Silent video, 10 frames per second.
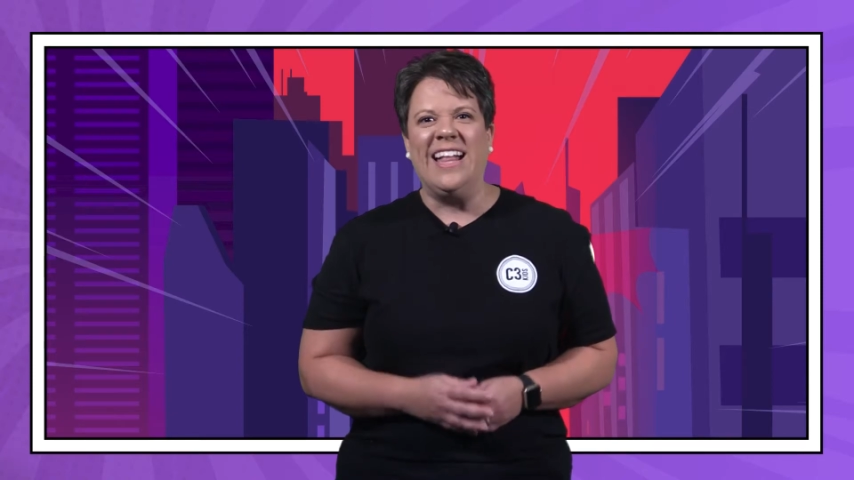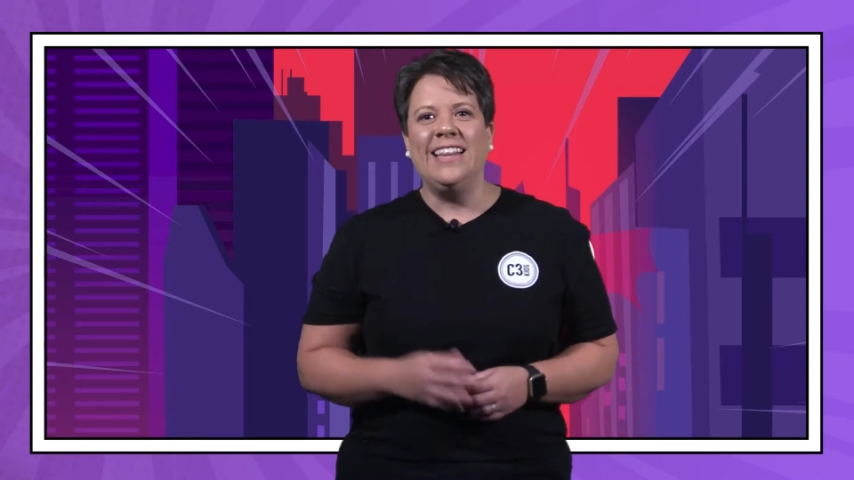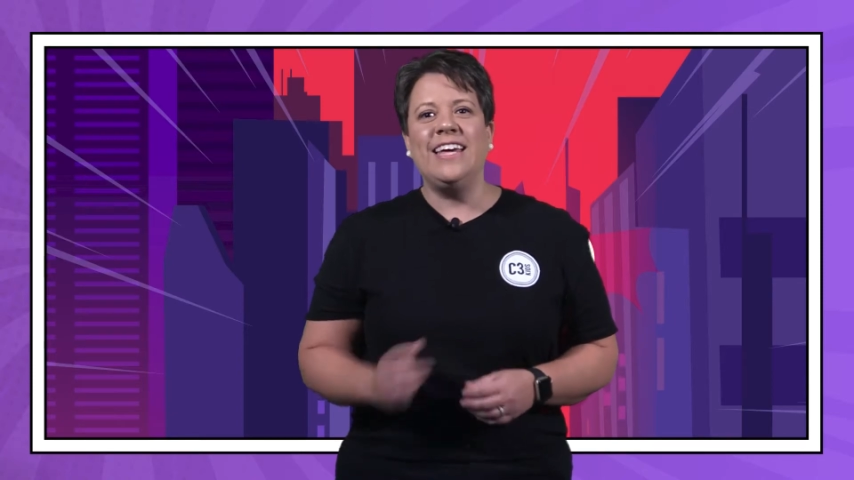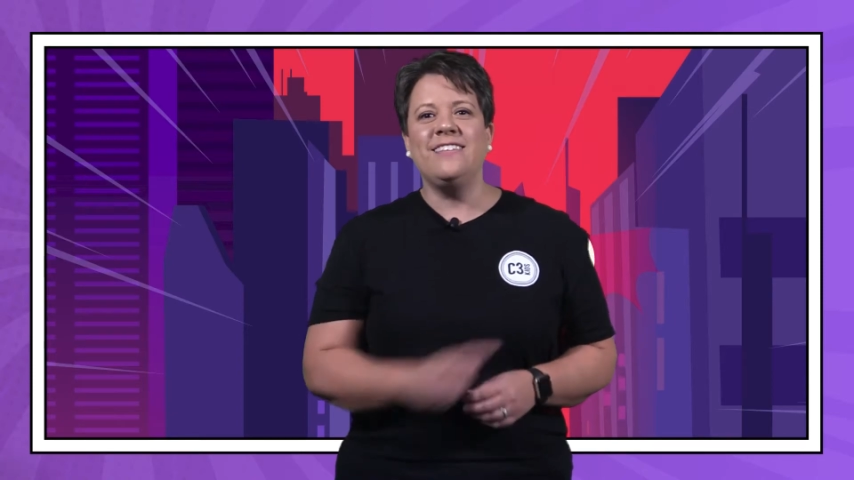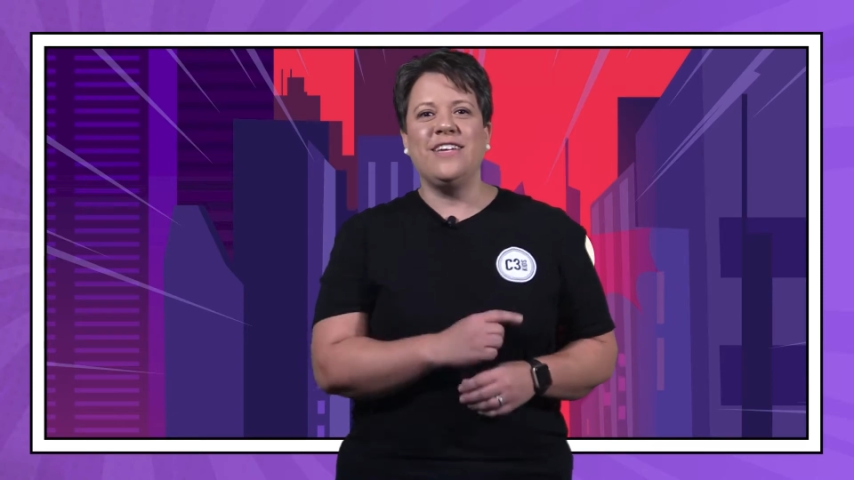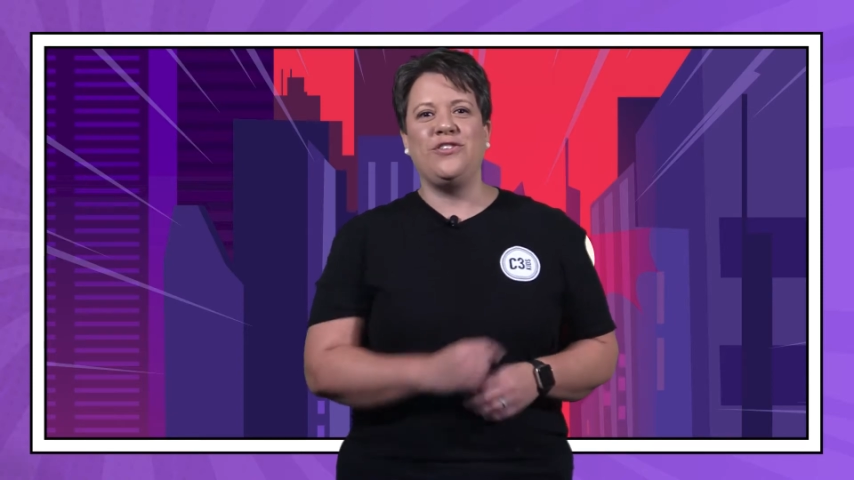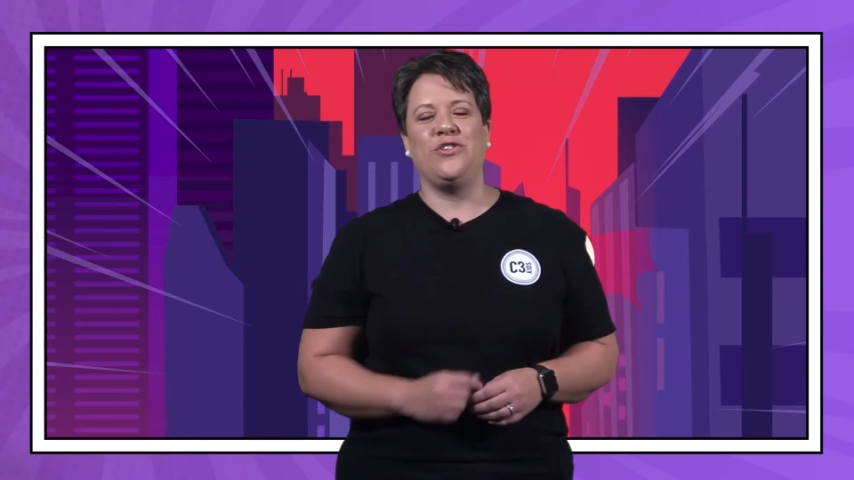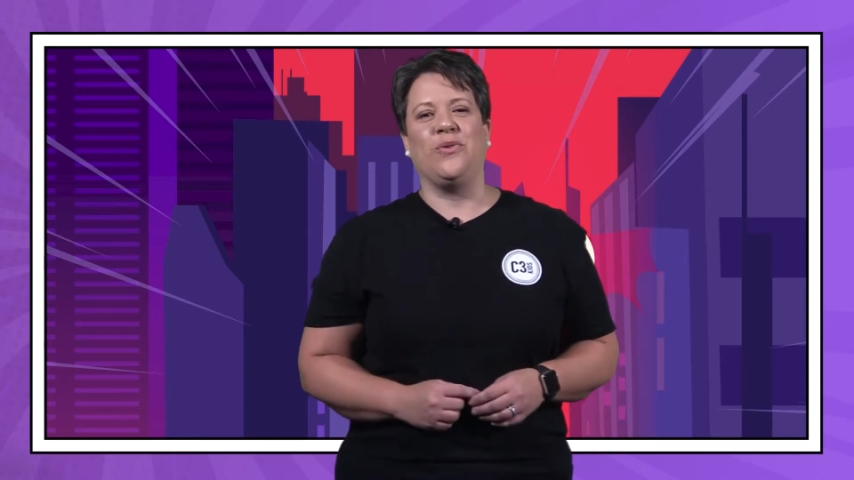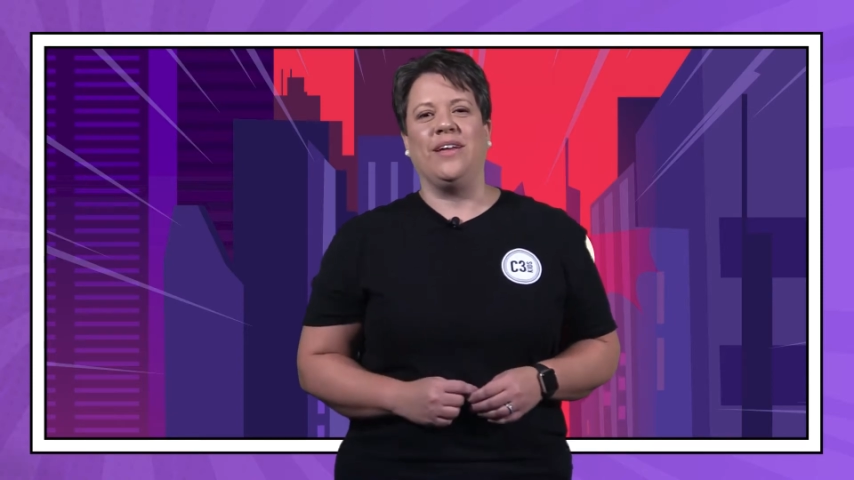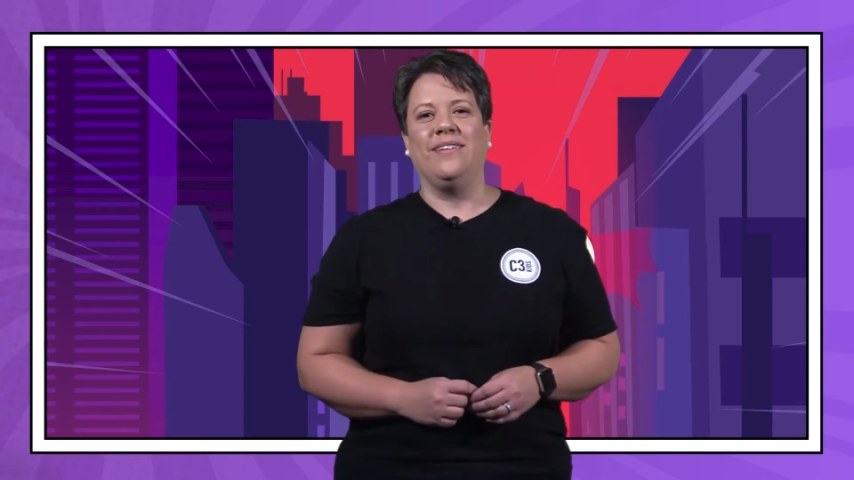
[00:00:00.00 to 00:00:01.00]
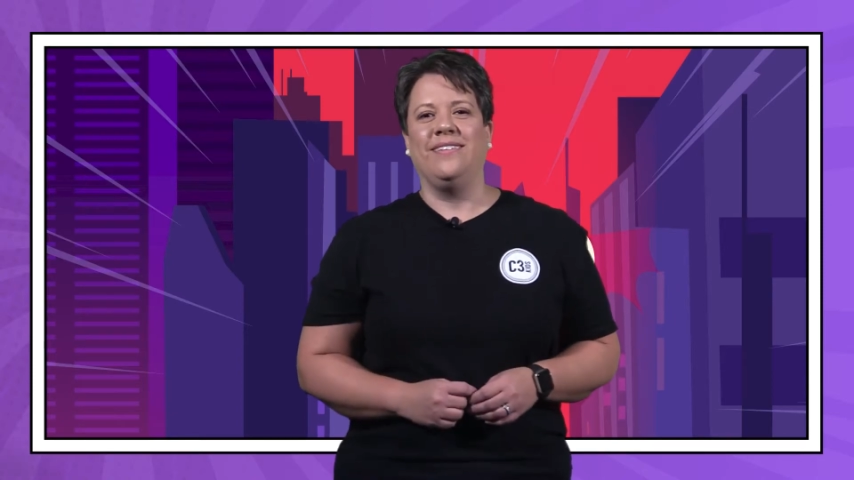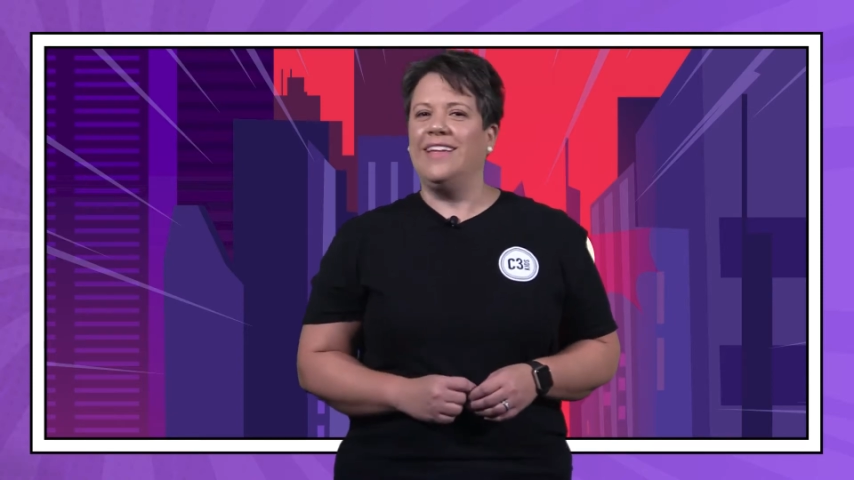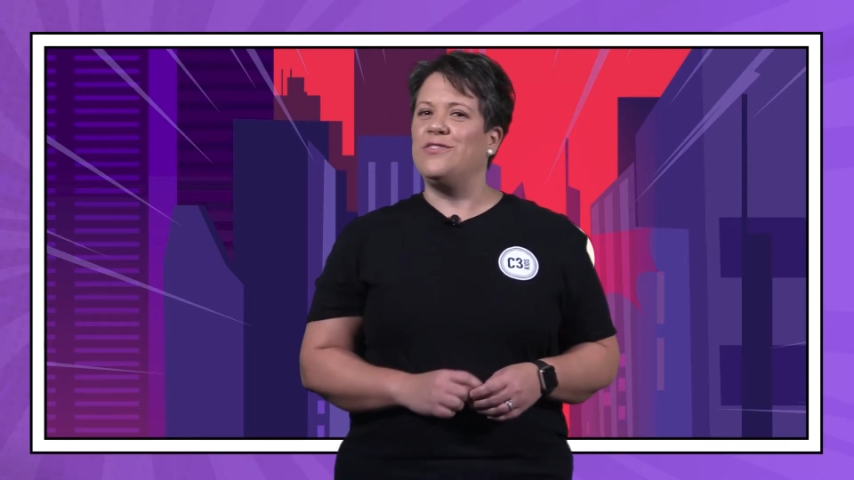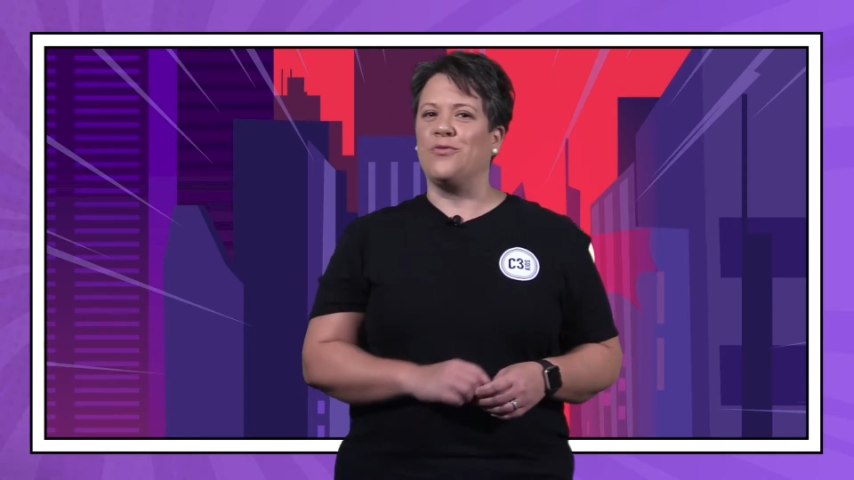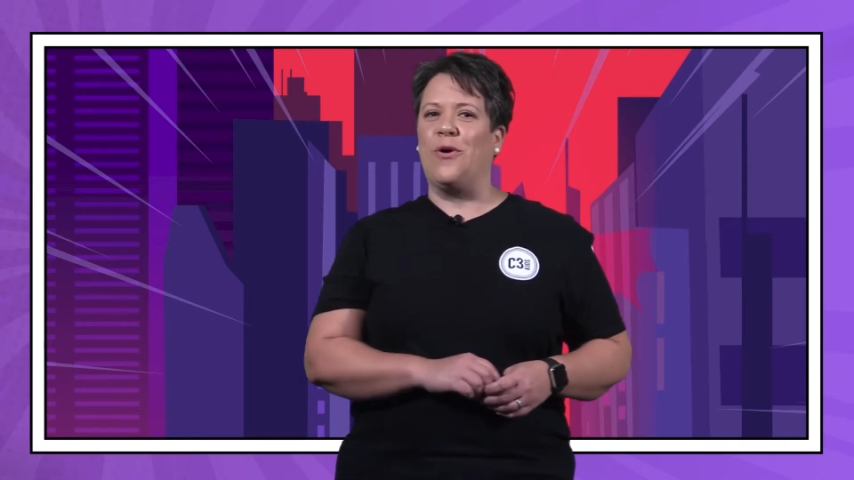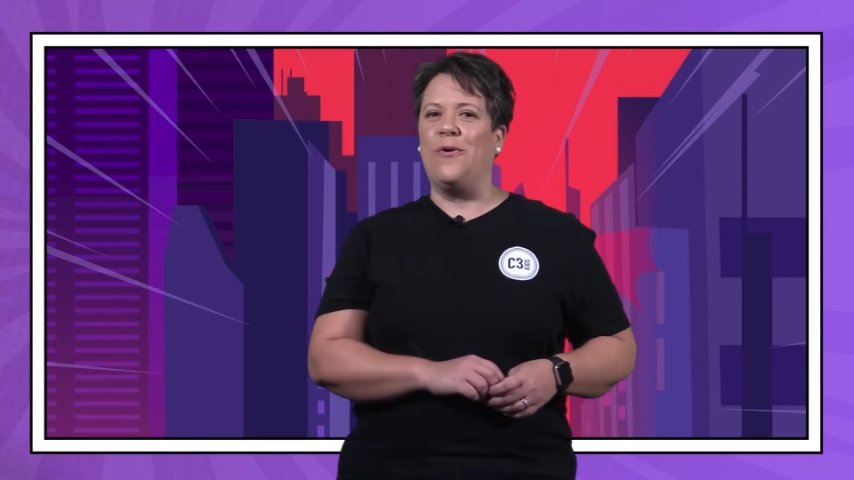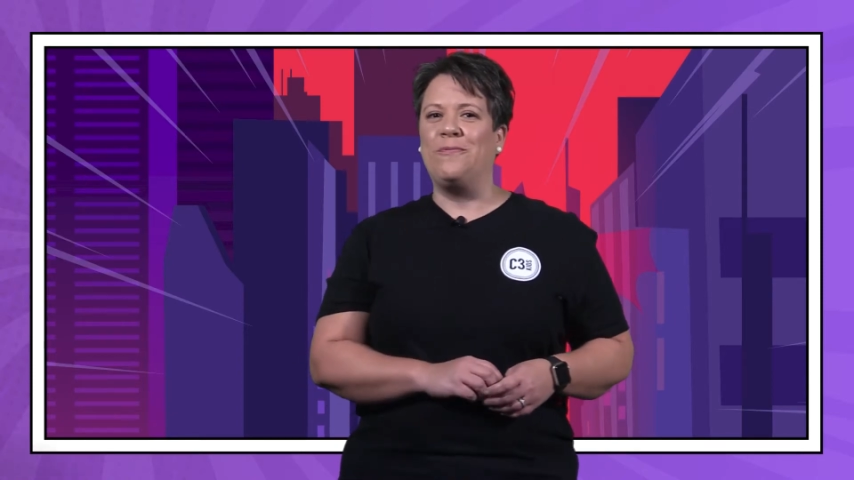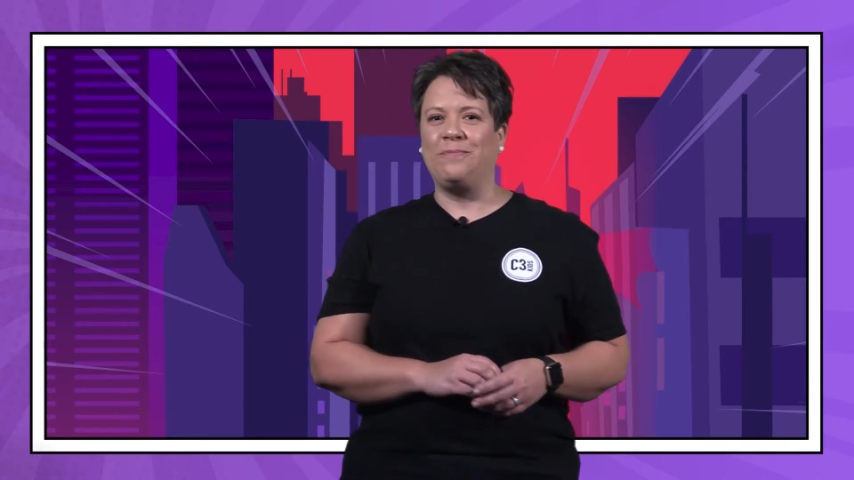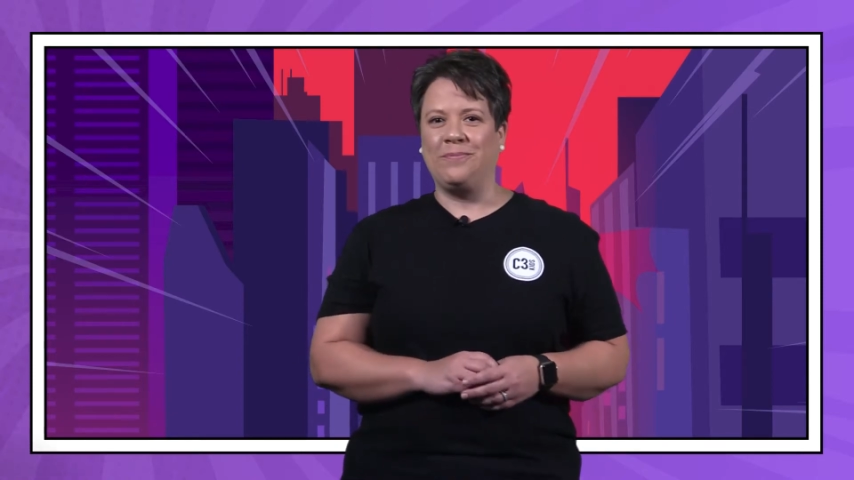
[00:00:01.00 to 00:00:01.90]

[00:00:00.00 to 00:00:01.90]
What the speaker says: Let's get to it. Let's roll.